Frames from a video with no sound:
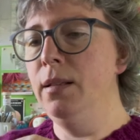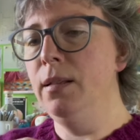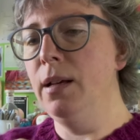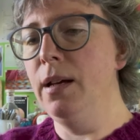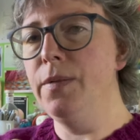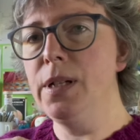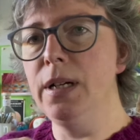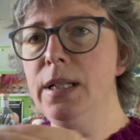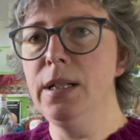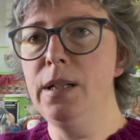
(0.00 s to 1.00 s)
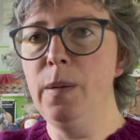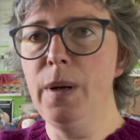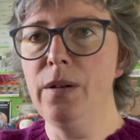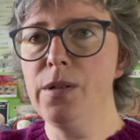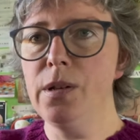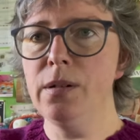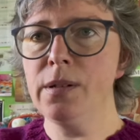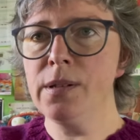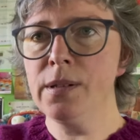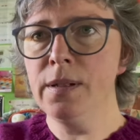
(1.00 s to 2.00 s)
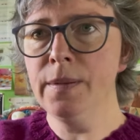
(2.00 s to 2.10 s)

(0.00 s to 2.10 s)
I have started a pair of socks.